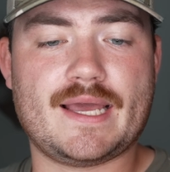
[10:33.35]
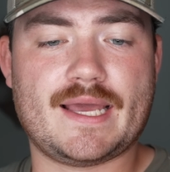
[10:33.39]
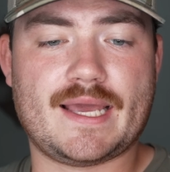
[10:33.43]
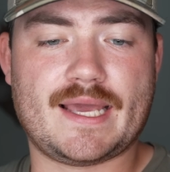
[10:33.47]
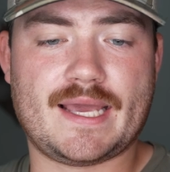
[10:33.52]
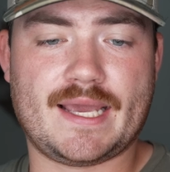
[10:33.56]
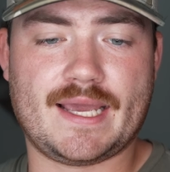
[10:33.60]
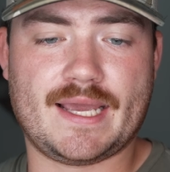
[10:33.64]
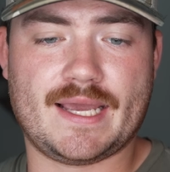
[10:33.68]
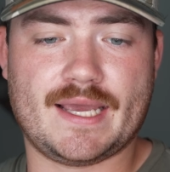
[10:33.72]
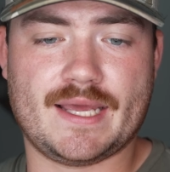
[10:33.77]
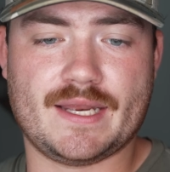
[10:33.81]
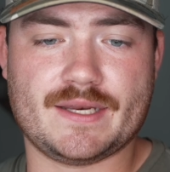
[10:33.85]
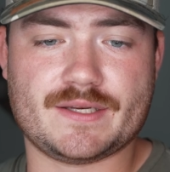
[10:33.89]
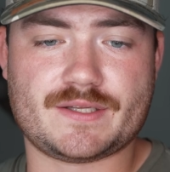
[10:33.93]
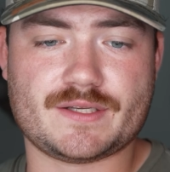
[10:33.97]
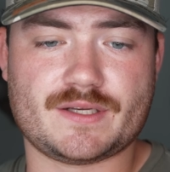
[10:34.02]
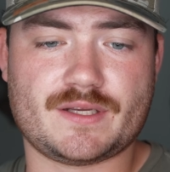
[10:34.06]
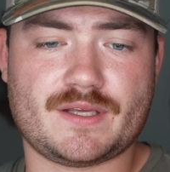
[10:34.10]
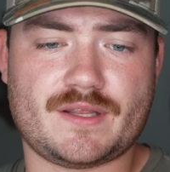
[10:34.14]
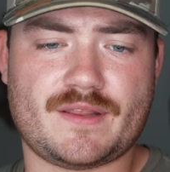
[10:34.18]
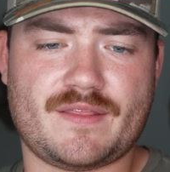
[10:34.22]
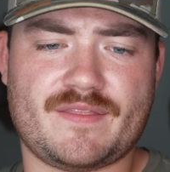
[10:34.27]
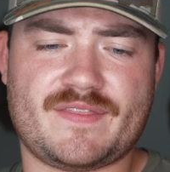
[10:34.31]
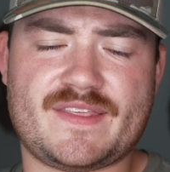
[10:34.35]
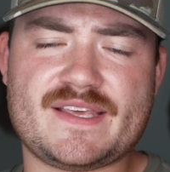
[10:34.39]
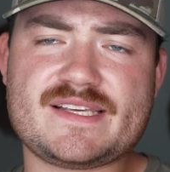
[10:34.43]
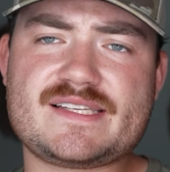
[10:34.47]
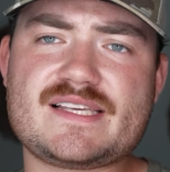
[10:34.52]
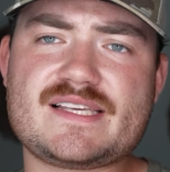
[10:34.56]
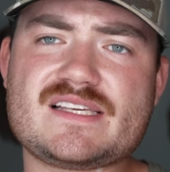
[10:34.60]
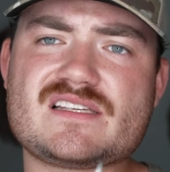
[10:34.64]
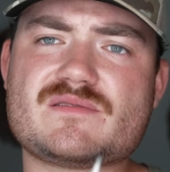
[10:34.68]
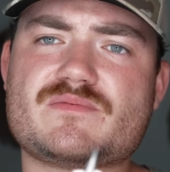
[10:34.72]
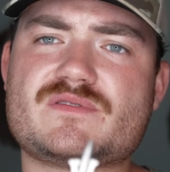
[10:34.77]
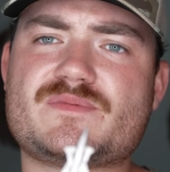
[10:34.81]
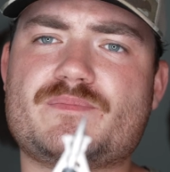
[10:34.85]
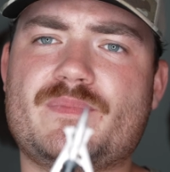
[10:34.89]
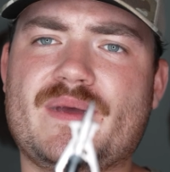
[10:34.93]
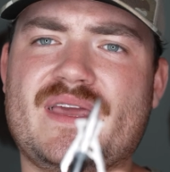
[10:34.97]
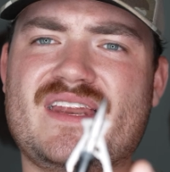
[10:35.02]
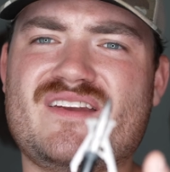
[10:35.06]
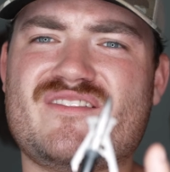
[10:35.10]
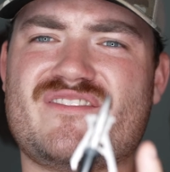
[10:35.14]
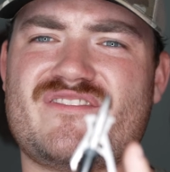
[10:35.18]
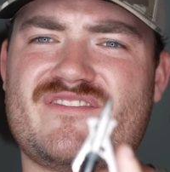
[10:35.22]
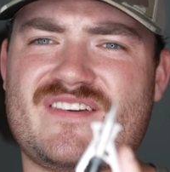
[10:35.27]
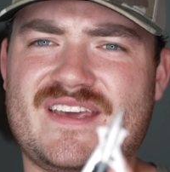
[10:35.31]
And this has
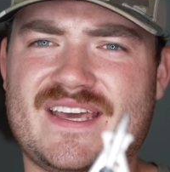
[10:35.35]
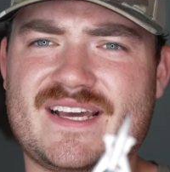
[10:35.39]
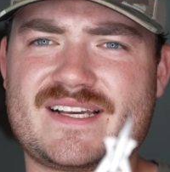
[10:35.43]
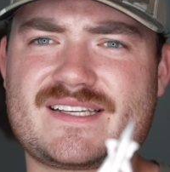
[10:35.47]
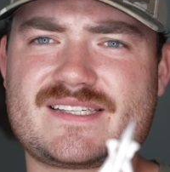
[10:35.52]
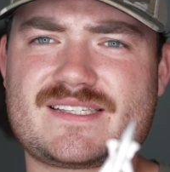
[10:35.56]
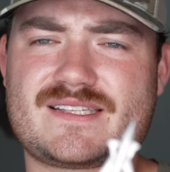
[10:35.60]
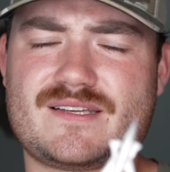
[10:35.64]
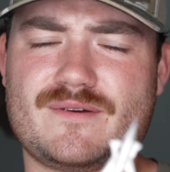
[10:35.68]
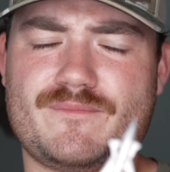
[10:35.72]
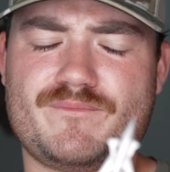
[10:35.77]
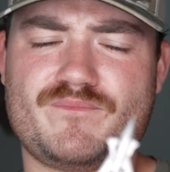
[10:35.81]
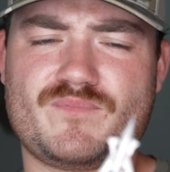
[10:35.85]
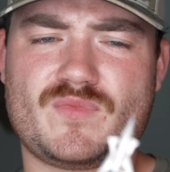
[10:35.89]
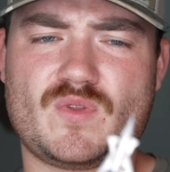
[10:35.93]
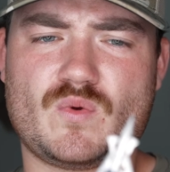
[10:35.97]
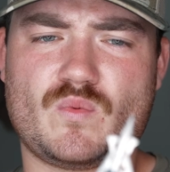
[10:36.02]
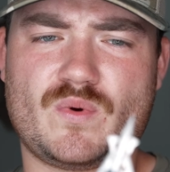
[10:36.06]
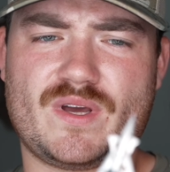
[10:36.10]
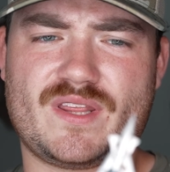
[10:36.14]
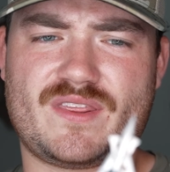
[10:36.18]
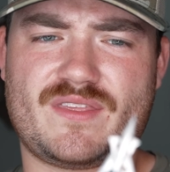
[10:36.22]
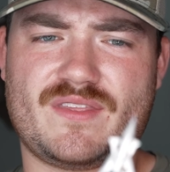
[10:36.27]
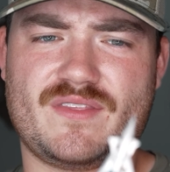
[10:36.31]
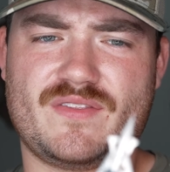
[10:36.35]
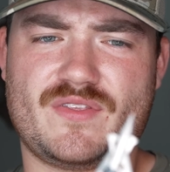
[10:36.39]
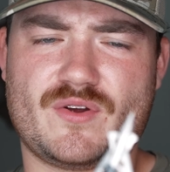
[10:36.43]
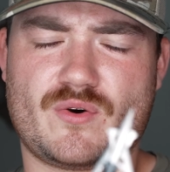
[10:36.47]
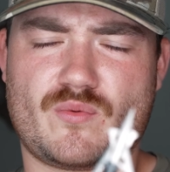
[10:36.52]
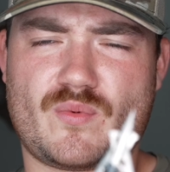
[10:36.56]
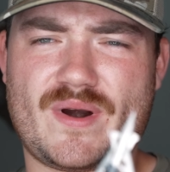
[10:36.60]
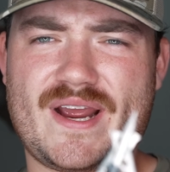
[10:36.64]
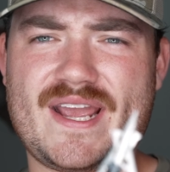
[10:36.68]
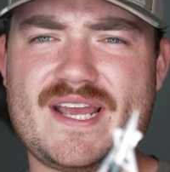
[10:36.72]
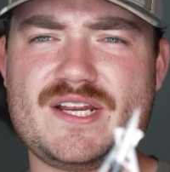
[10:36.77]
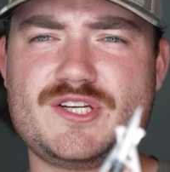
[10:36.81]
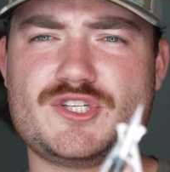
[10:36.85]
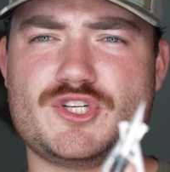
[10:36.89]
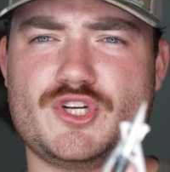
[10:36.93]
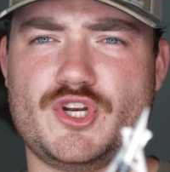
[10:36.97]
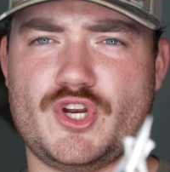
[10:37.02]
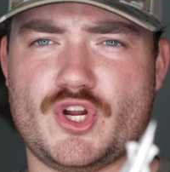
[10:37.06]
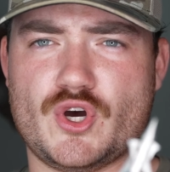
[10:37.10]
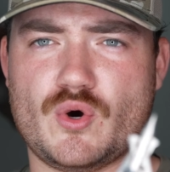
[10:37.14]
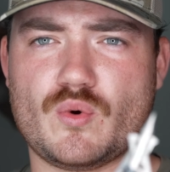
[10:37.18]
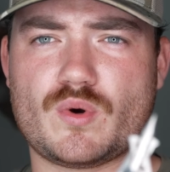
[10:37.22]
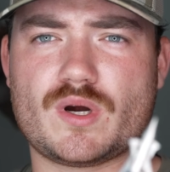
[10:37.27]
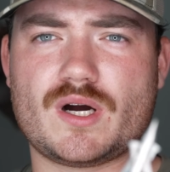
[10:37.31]
been fixed with the Rage
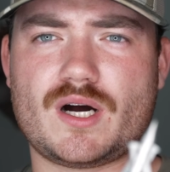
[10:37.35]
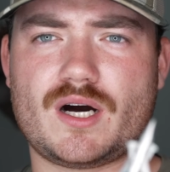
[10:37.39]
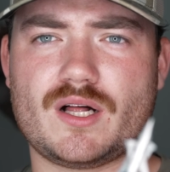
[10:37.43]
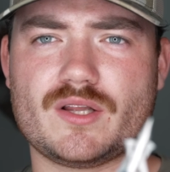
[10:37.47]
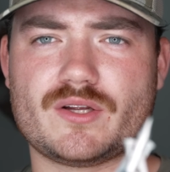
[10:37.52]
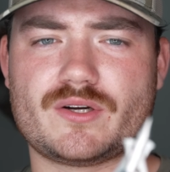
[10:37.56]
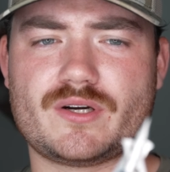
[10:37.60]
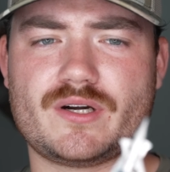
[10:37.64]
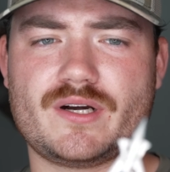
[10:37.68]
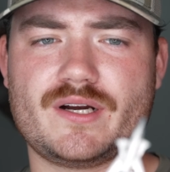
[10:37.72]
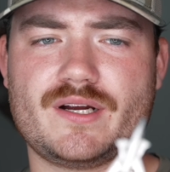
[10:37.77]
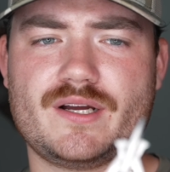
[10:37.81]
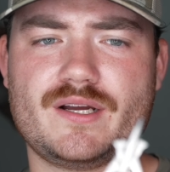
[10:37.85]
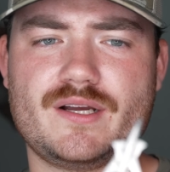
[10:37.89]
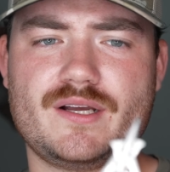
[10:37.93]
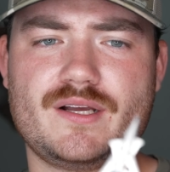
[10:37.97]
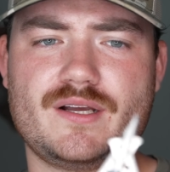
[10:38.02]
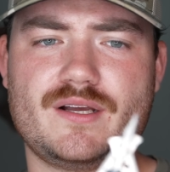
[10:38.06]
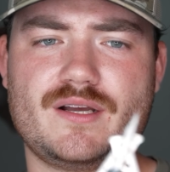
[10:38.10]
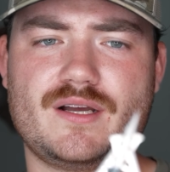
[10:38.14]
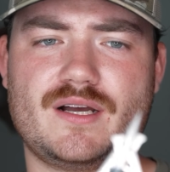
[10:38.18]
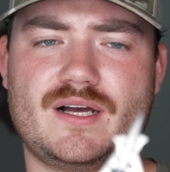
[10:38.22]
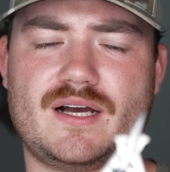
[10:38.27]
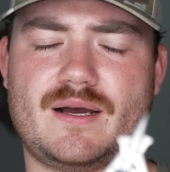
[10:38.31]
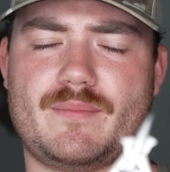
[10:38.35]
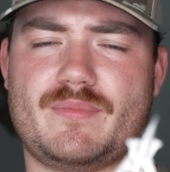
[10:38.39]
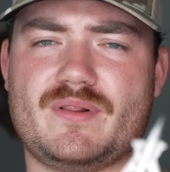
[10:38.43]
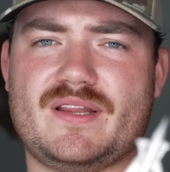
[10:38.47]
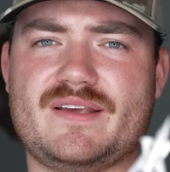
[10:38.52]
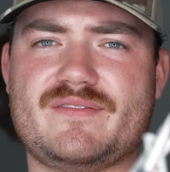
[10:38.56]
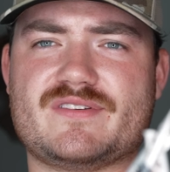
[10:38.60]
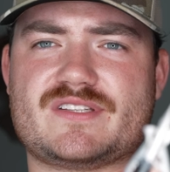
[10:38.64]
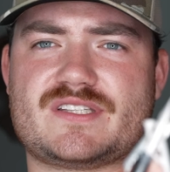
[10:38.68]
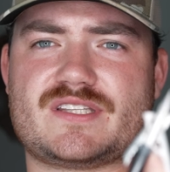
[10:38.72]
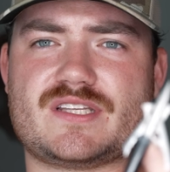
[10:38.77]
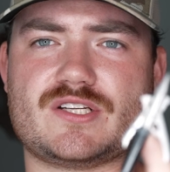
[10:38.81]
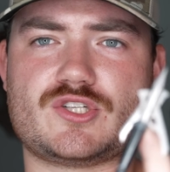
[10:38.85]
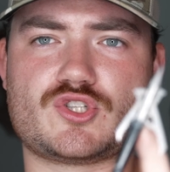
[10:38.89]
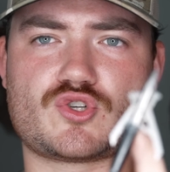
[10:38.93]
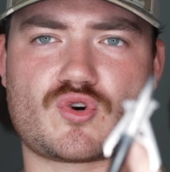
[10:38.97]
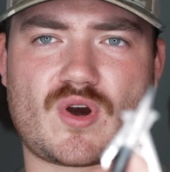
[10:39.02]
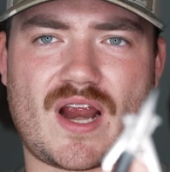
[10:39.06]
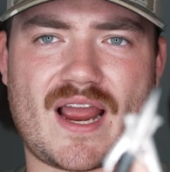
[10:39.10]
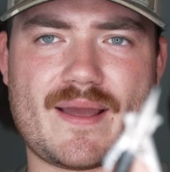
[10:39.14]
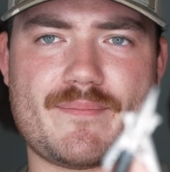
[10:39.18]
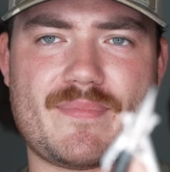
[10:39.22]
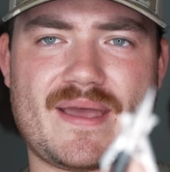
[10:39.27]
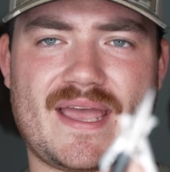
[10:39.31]
no collar. I believe it's the
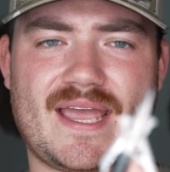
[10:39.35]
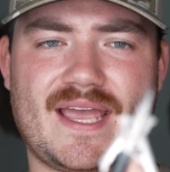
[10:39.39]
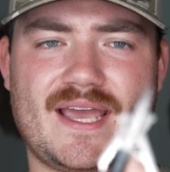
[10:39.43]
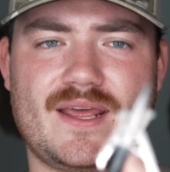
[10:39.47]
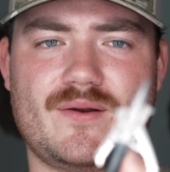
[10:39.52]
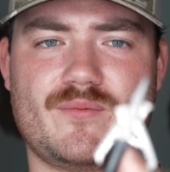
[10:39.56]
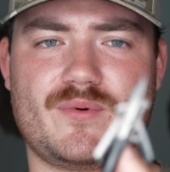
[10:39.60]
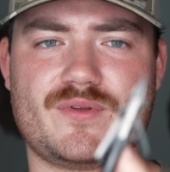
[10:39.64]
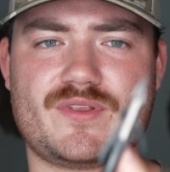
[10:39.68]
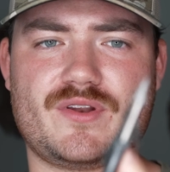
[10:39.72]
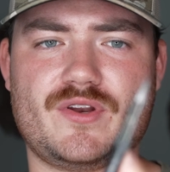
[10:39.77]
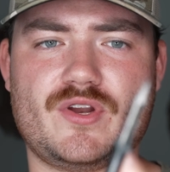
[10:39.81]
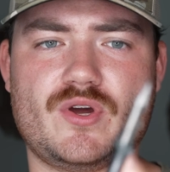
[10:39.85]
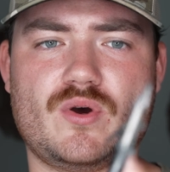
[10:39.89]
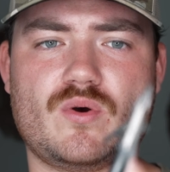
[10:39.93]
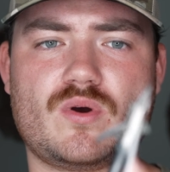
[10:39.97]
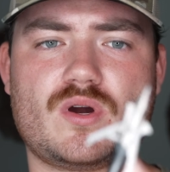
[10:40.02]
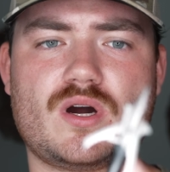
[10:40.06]
Trypan with a no